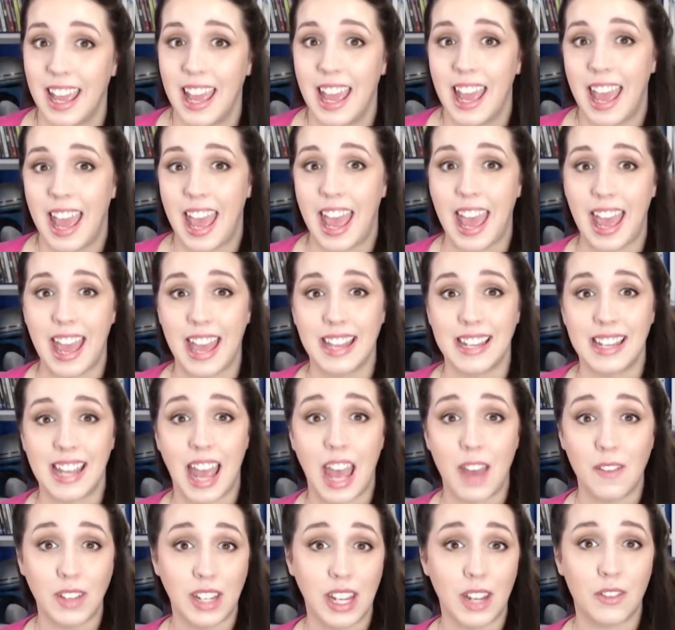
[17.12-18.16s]
And
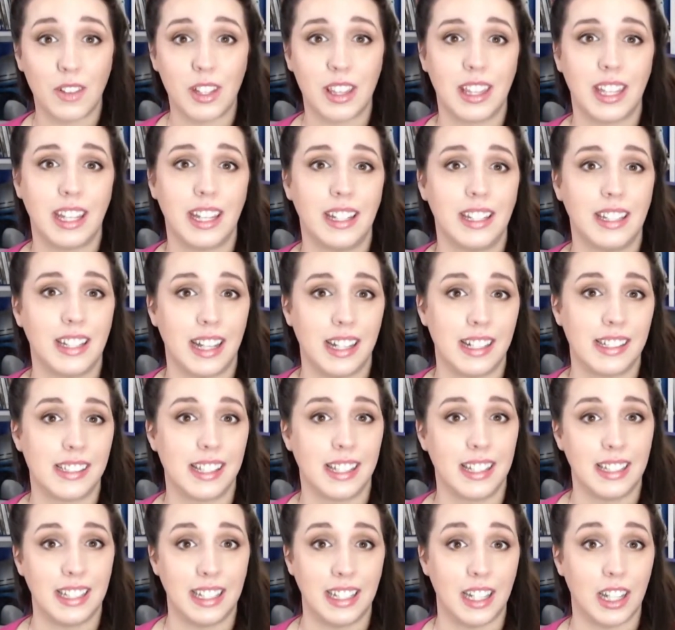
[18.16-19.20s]
having everything nice
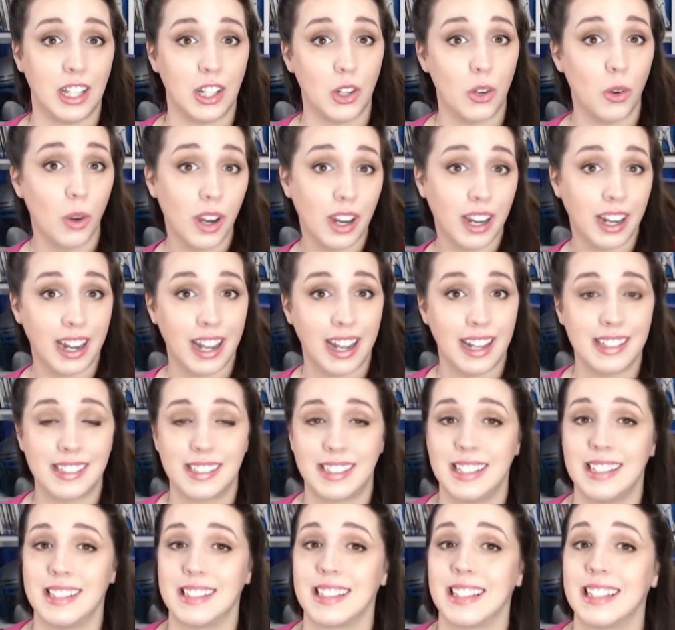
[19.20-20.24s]
and neat and organized
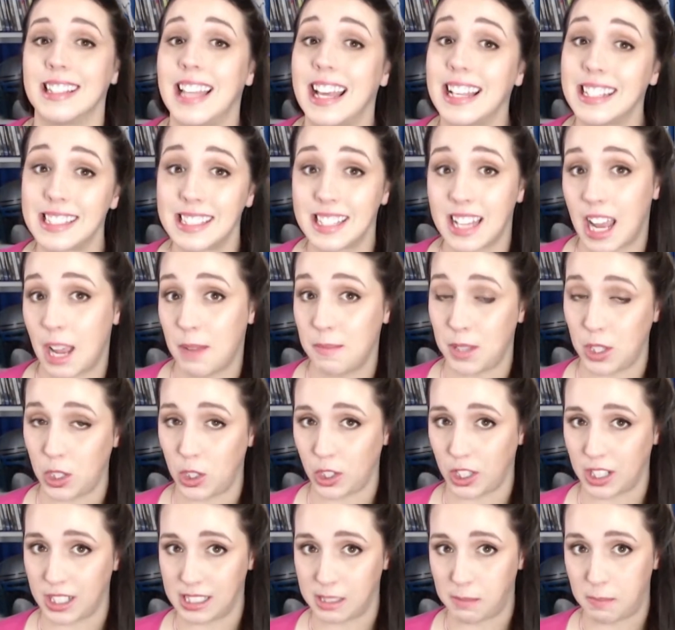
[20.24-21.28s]
is less time that you're
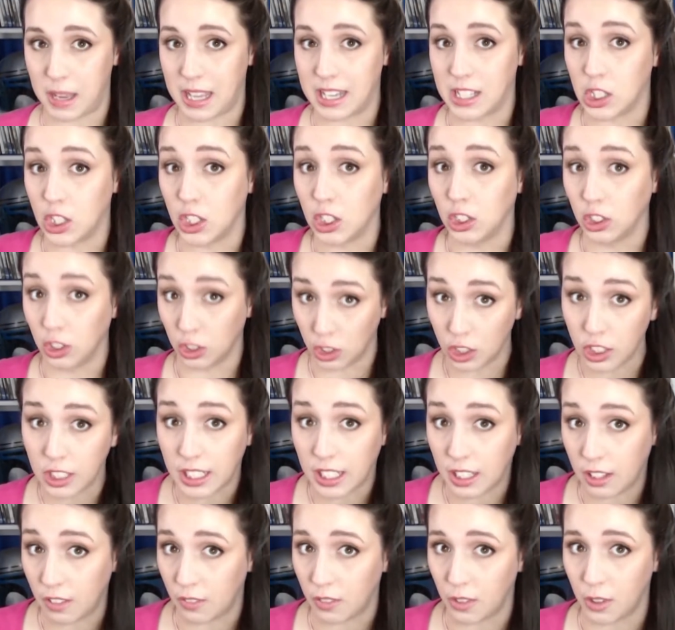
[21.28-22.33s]
going to spend
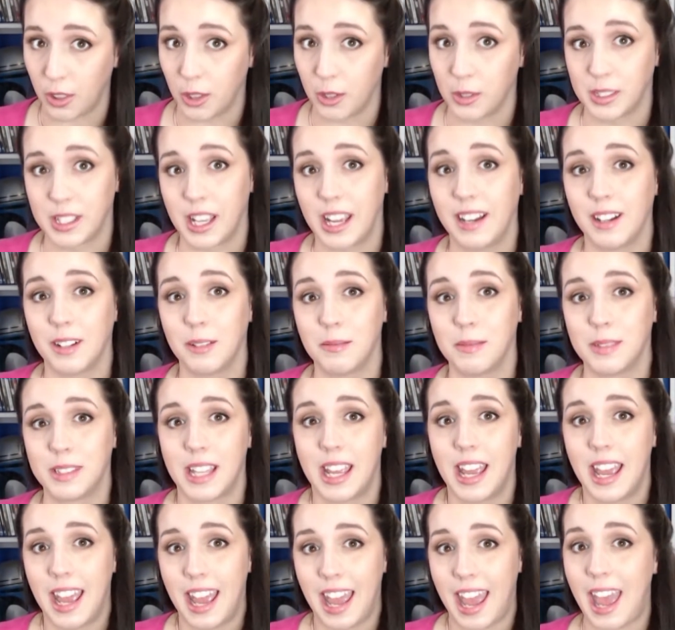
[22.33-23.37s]
looking for those items
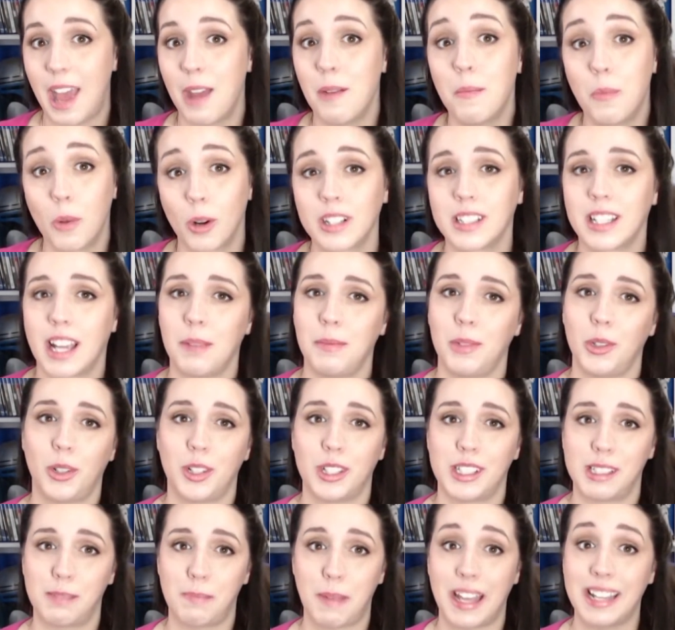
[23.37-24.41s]
and more time you could
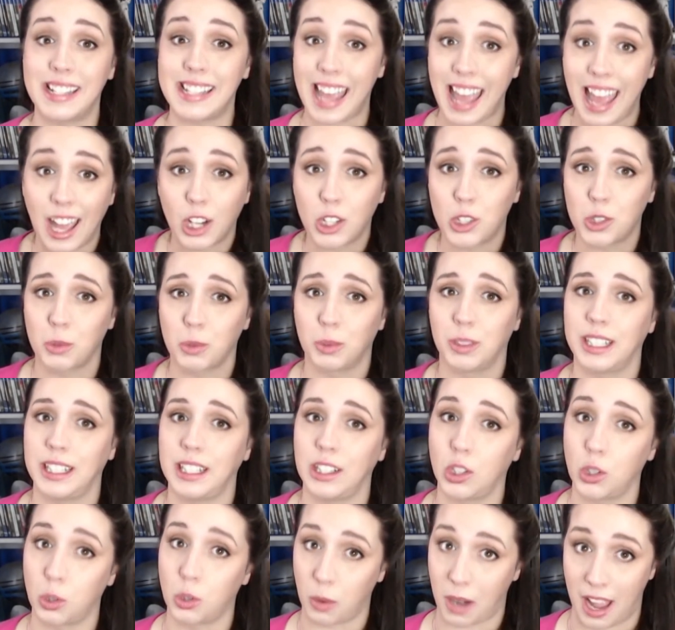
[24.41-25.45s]
spend actually
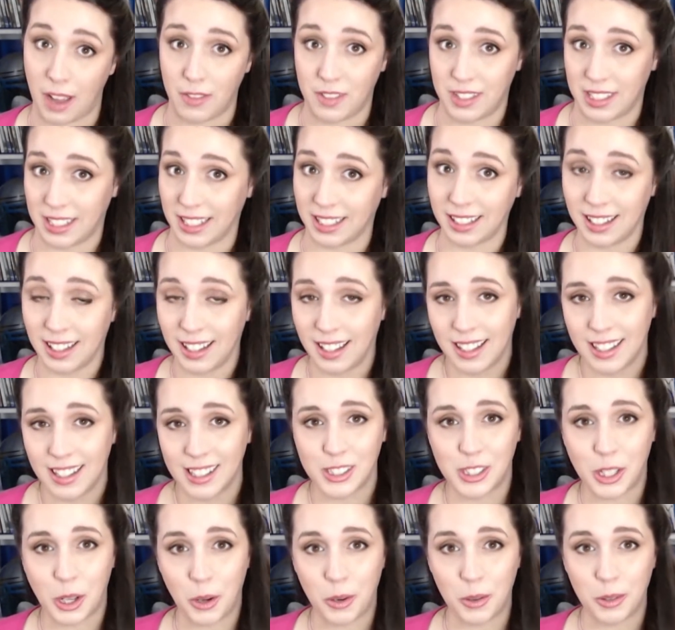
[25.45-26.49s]
crafting.
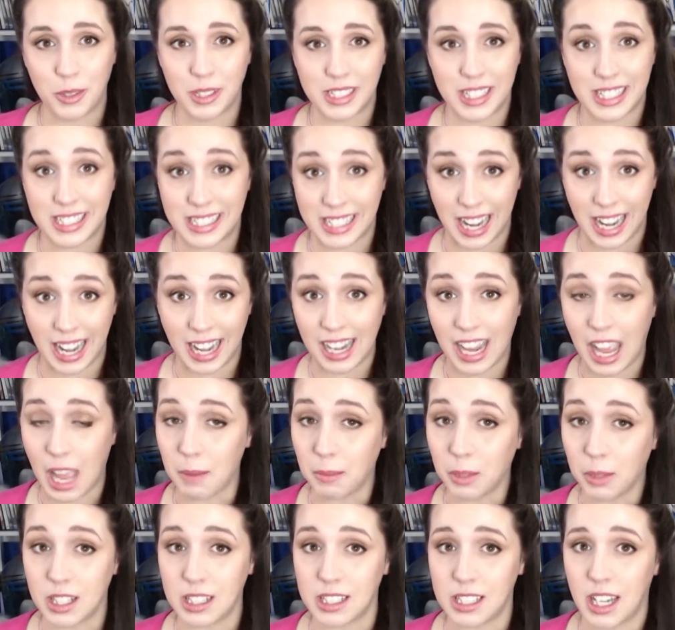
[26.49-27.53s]
So today I'm
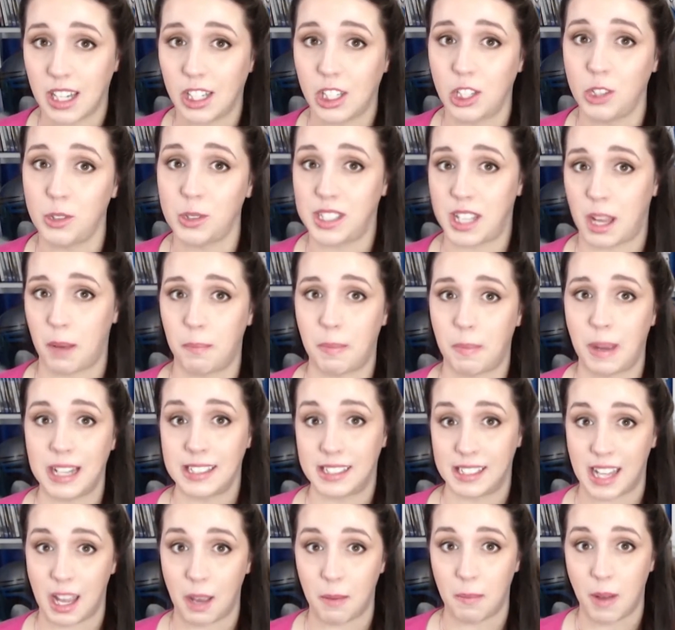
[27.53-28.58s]
going to take you step by
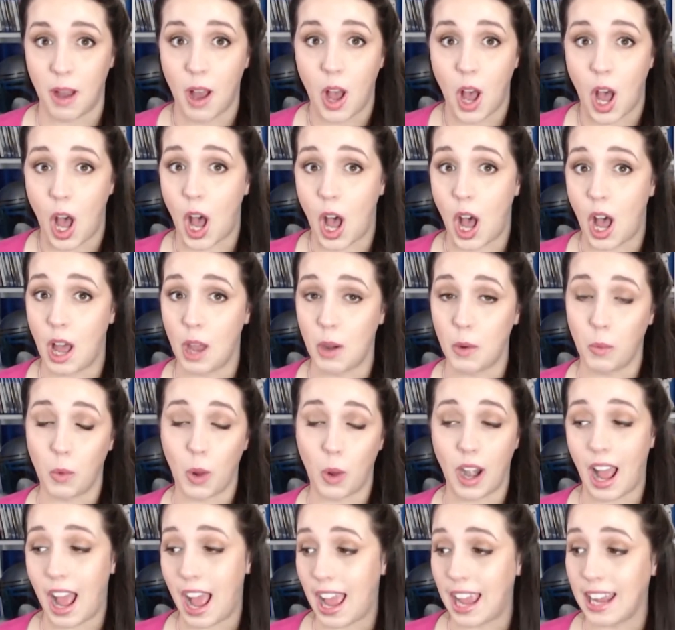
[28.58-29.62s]
step on
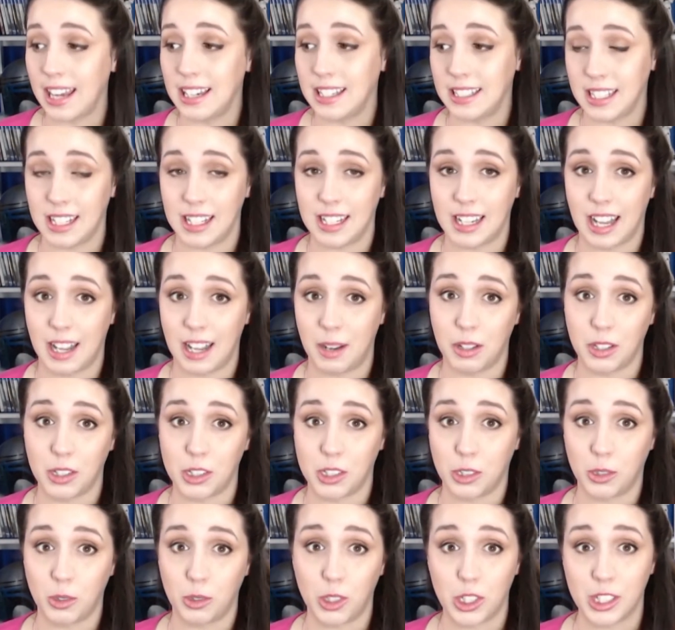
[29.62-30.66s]
what I did and the
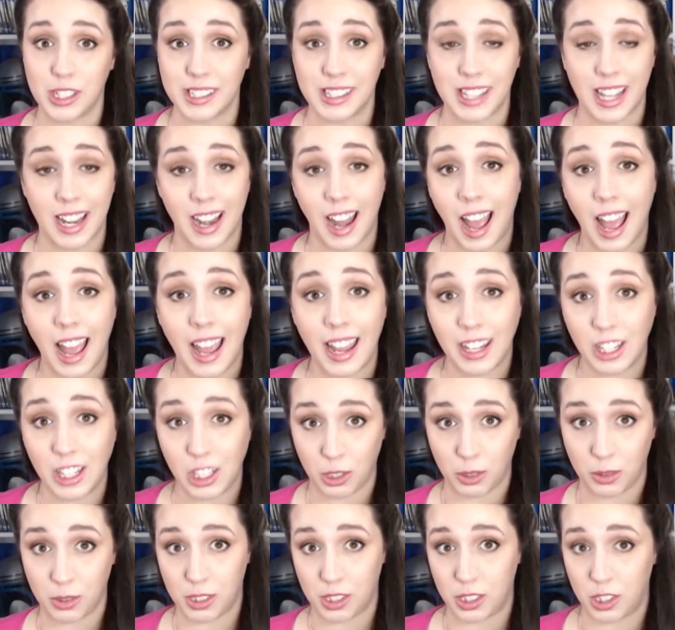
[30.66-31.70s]
solutions that I
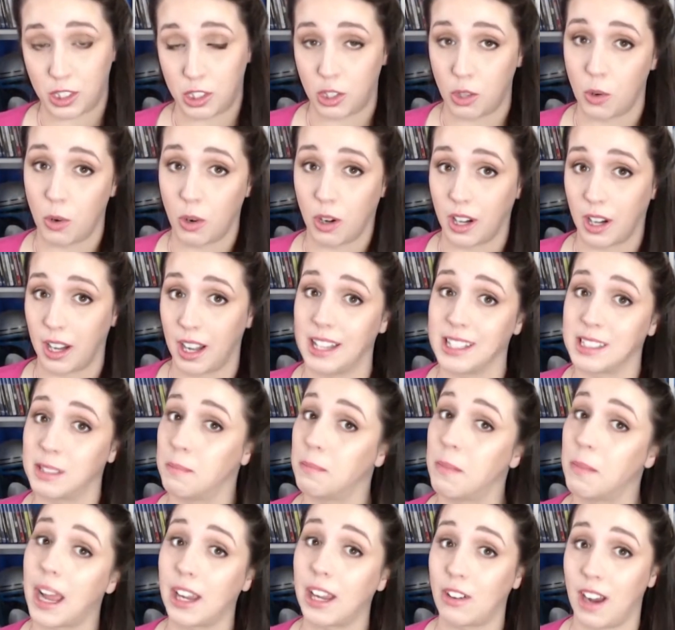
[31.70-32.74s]
used to organize
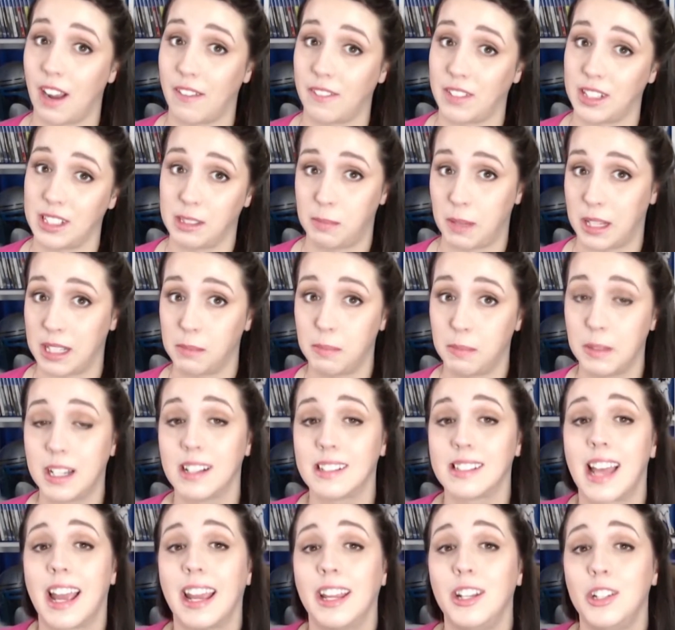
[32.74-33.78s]
my crafting space
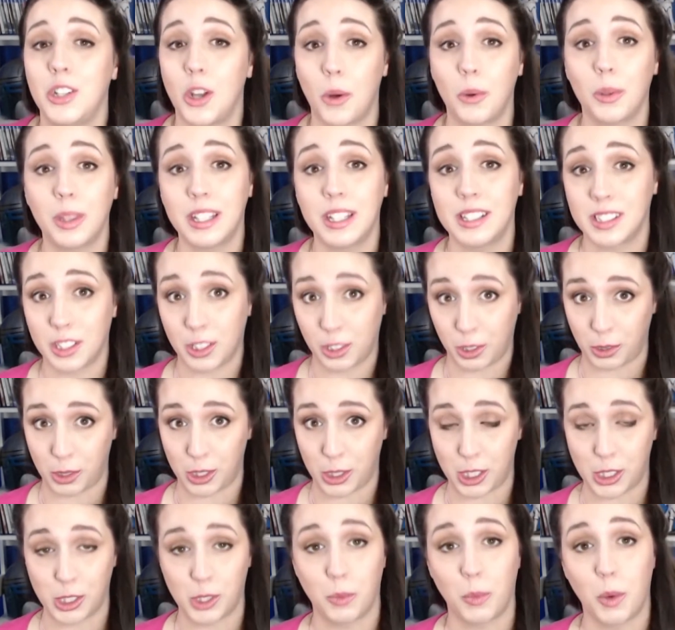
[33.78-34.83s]
because I know these
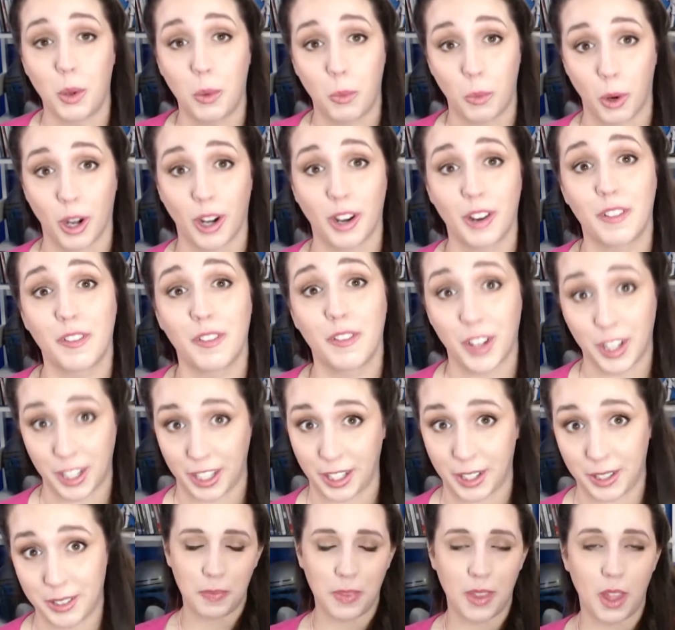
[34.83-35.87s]
solutions will work for
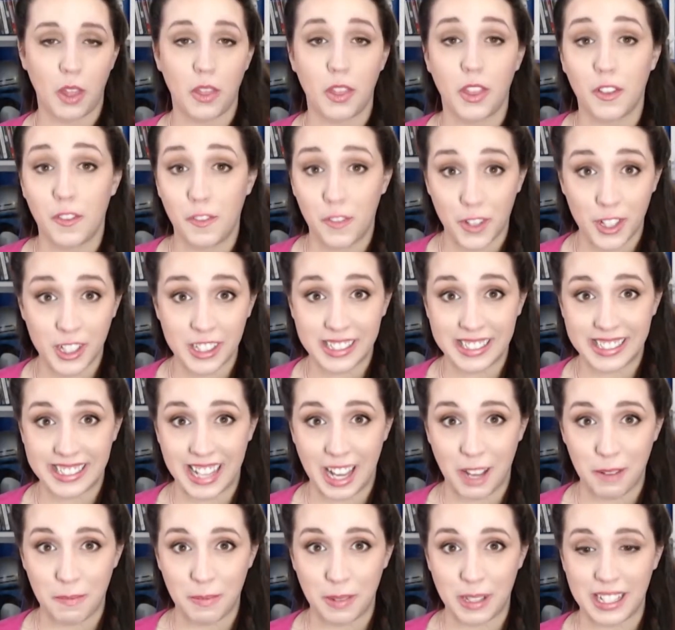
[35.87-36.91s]
you. The first
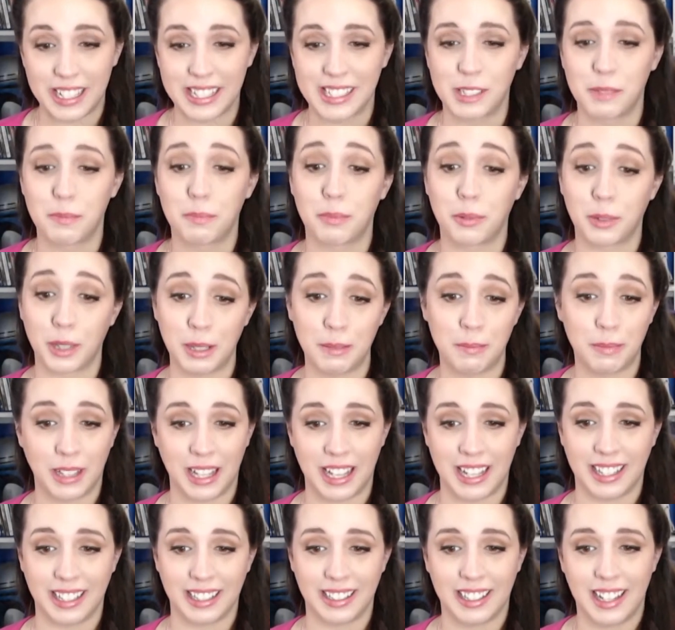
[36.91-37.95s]
step is
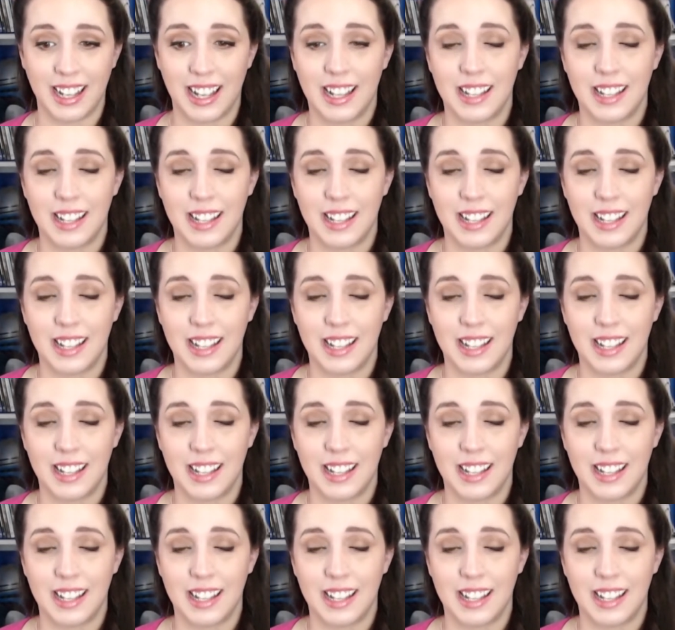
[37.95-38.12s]
pre-planning.